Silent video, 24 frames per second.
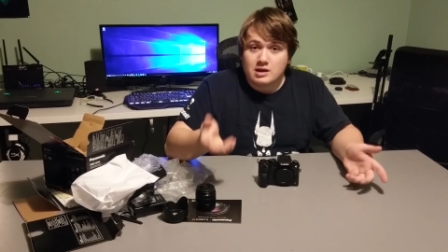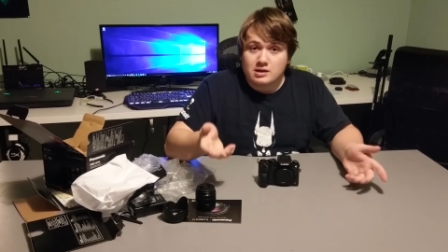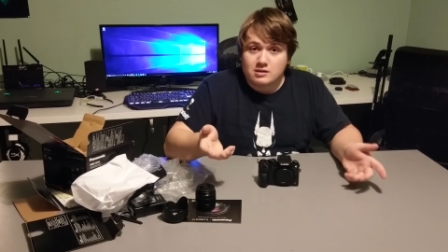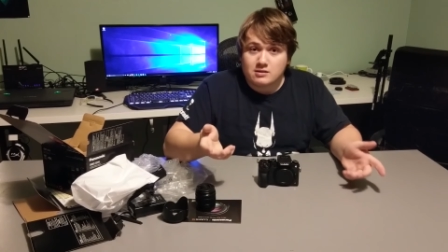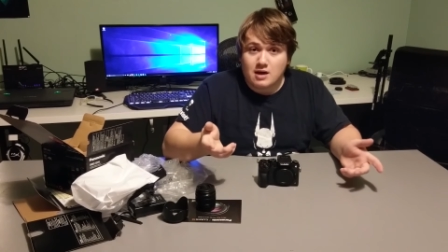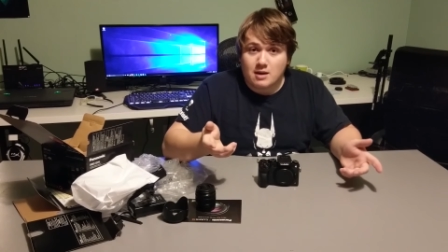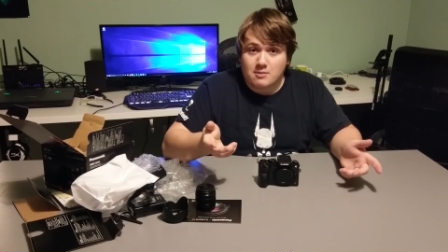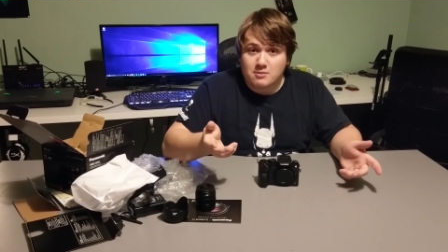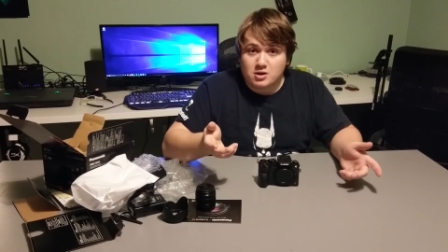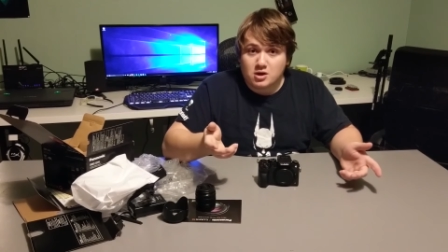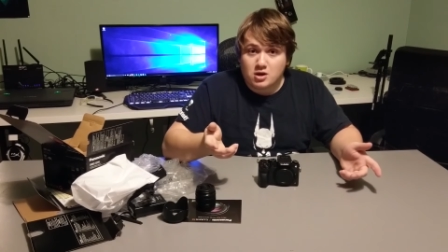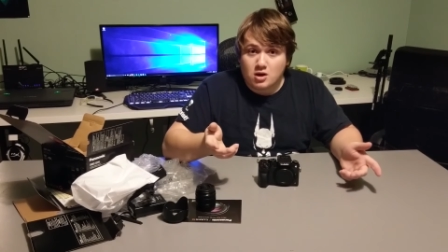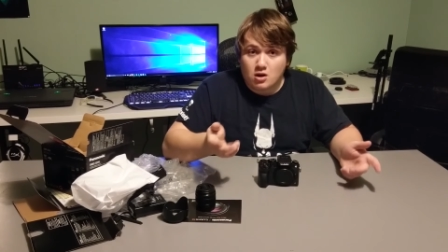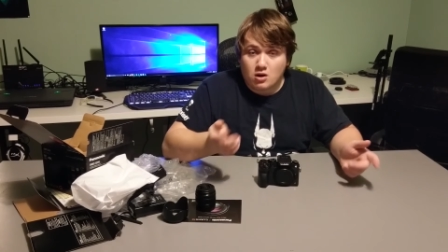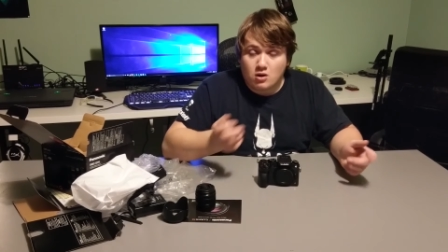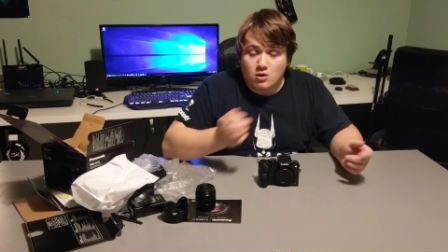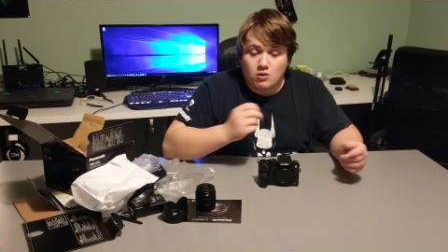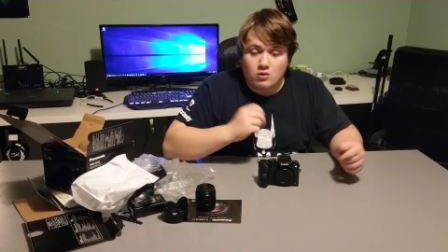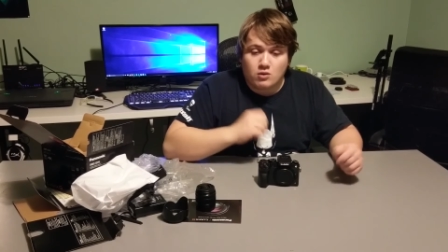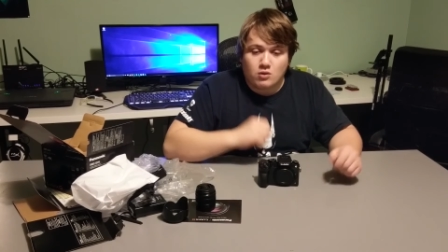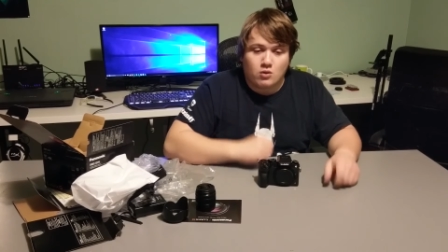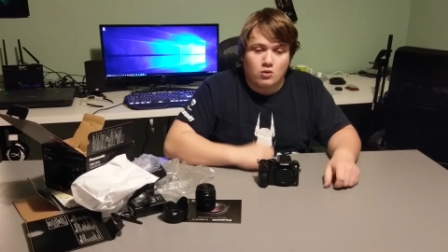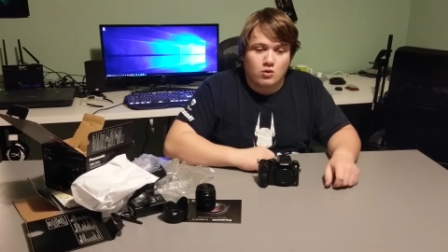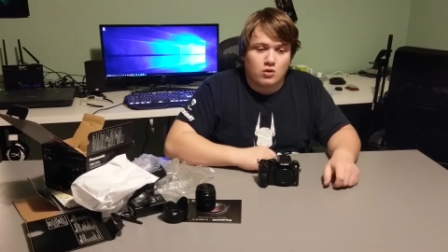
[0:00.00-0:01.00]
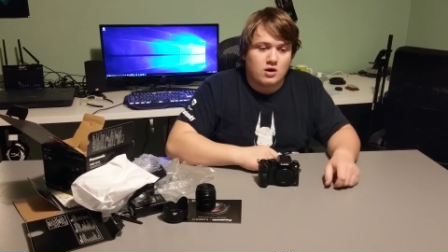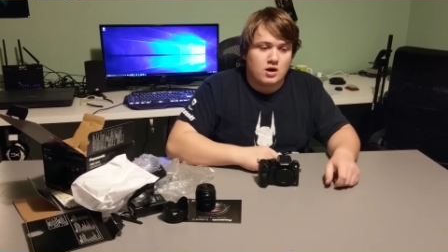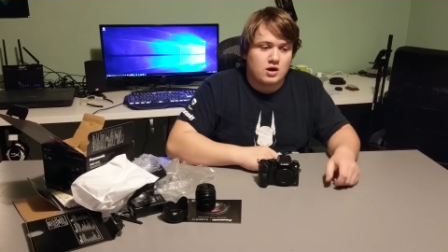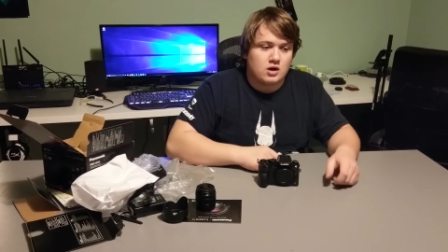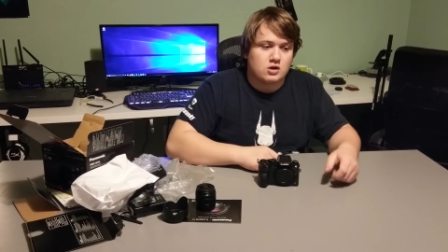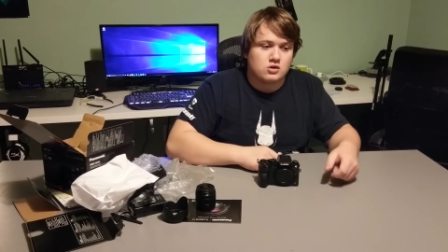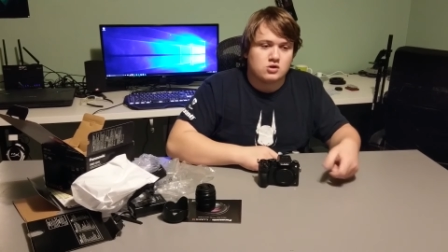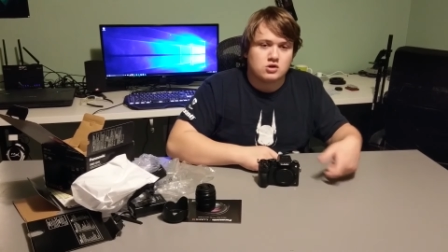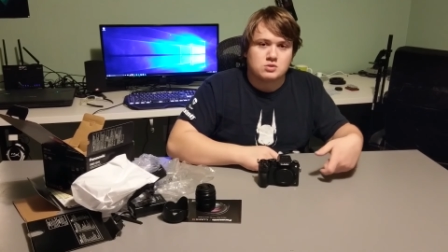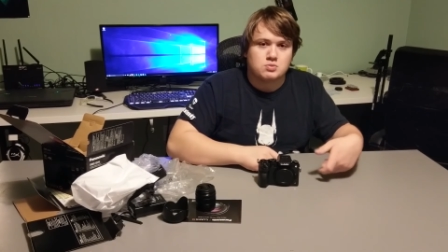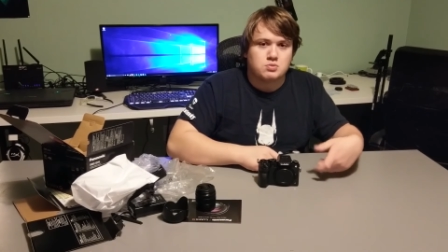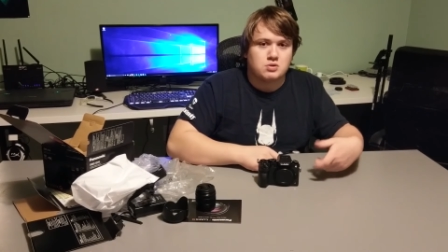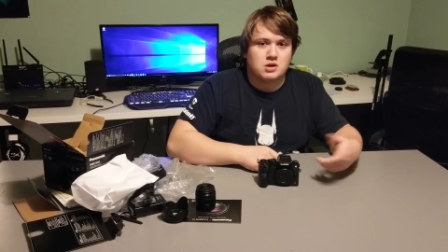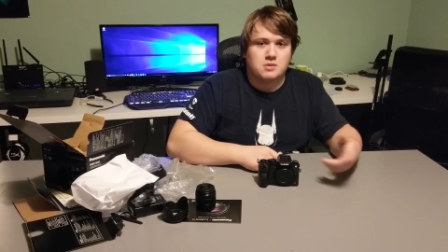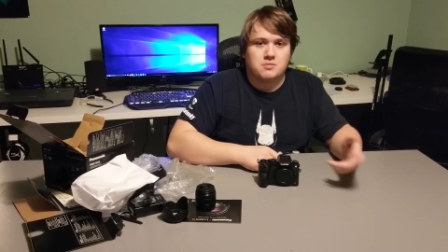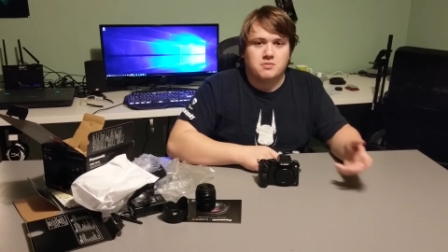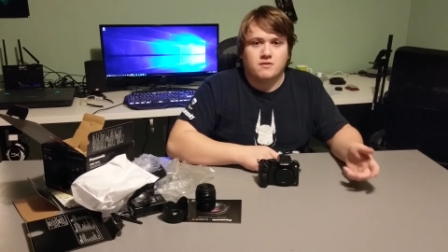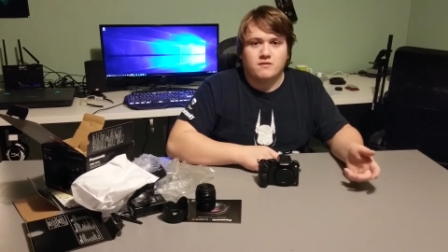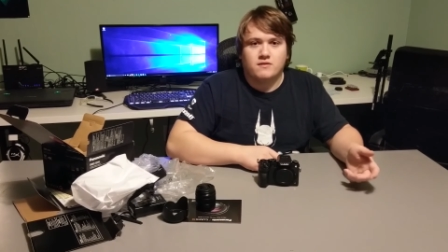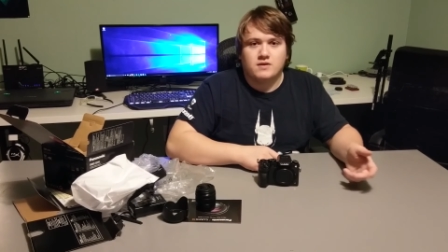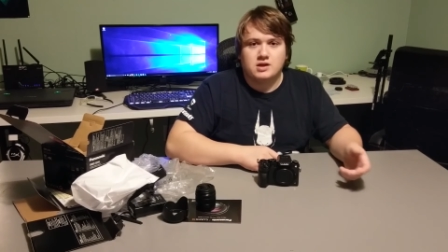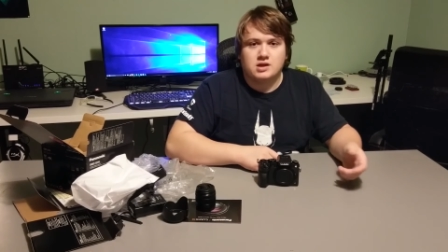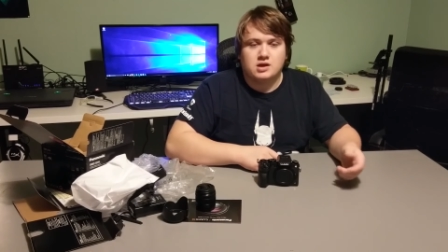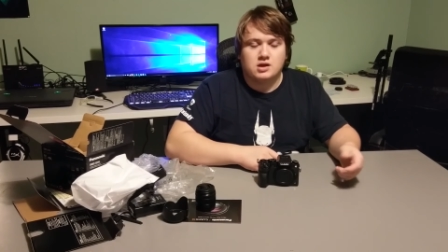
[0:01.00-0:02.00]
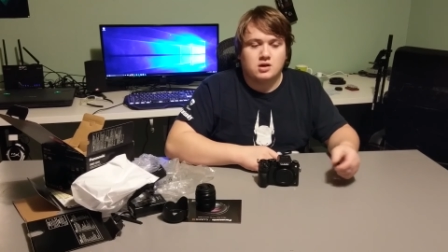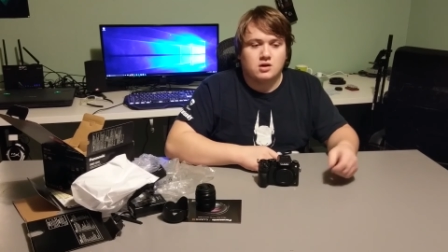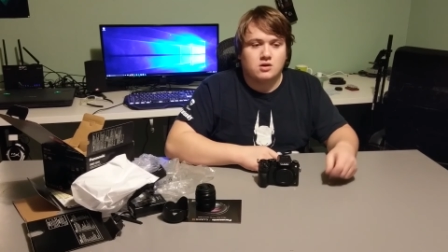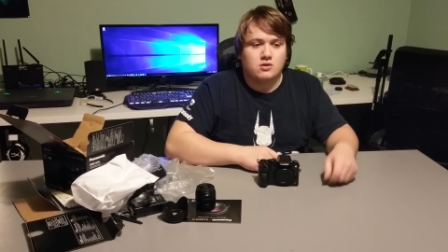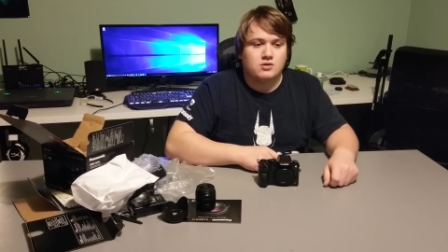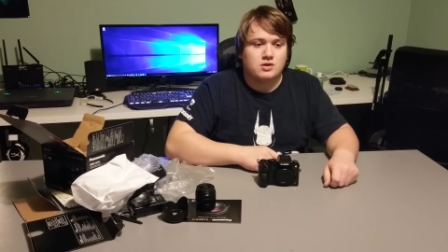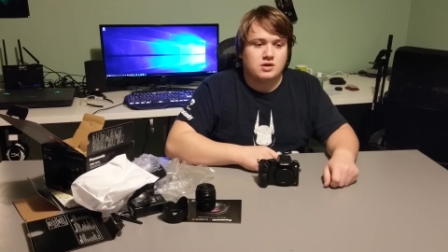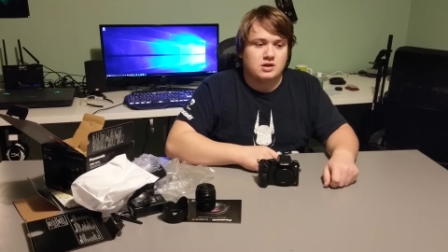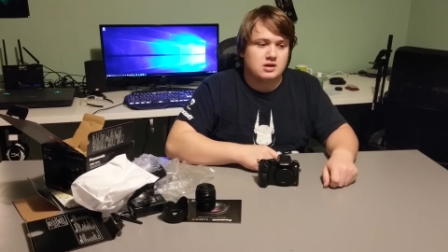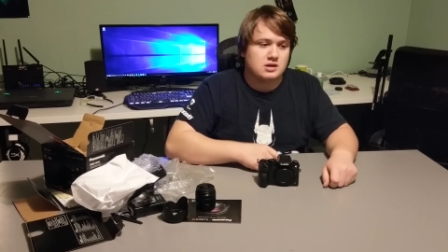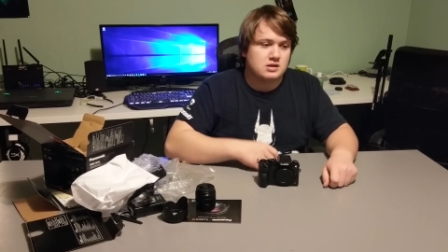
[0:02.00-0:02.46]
let me know, or I could just put up a video that